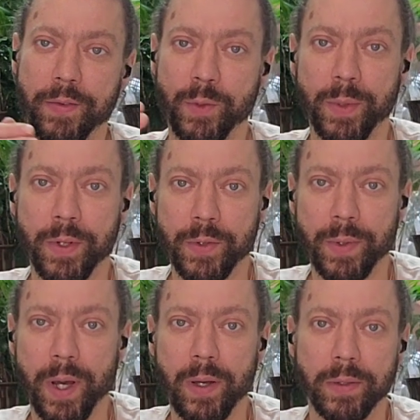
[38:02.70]
of
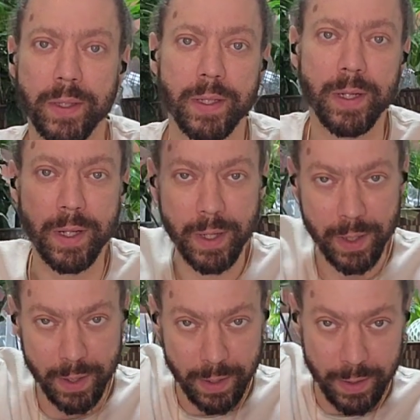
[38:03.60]
spirituality,
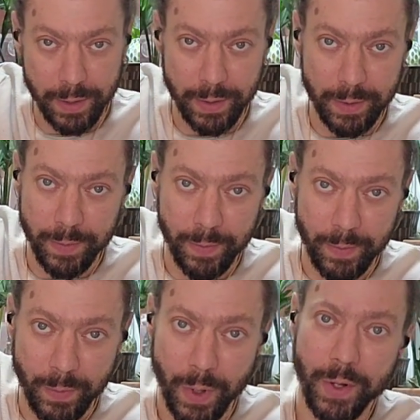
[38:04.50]

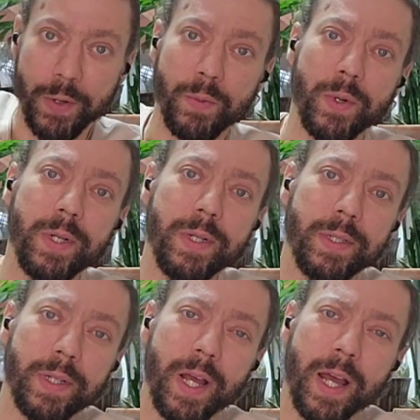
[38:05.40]
where you
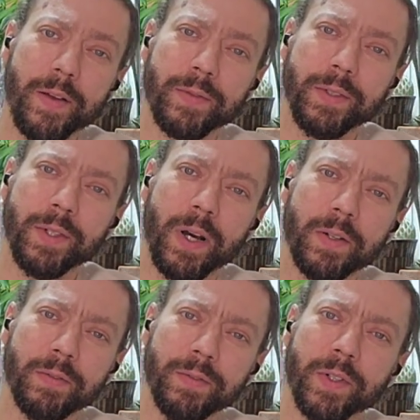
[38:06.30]
wouldn't have got
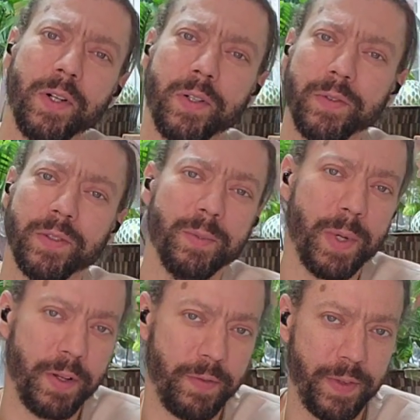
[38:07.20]
involved in
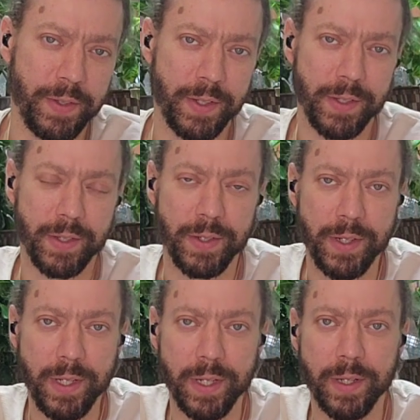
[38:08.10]
metaphysics
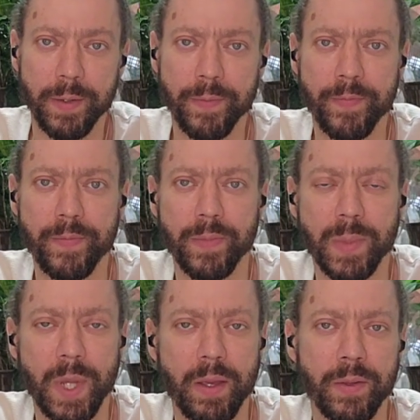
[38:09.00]
indeed.
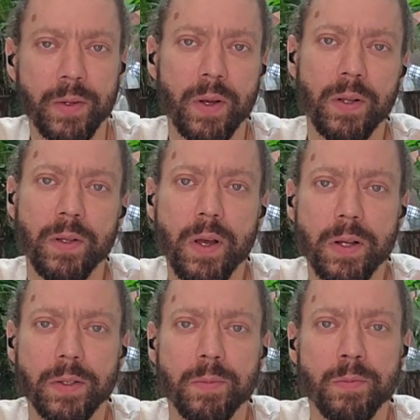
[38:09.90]
There are a
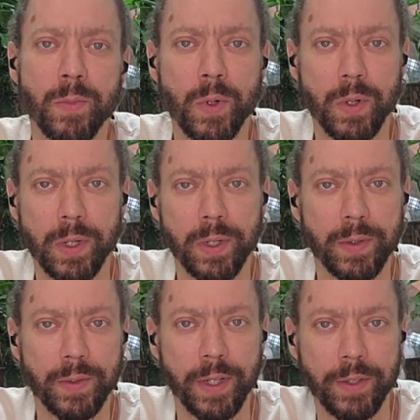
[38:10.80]
lot more
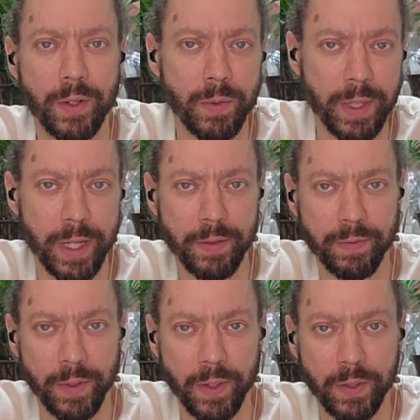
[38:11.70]
that don't get
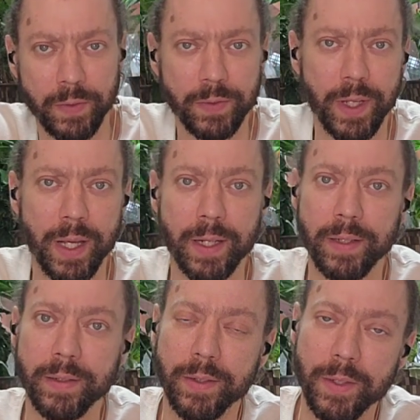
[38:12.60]
involved and
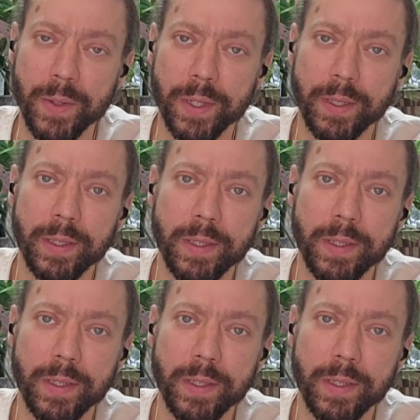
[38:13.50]
do it.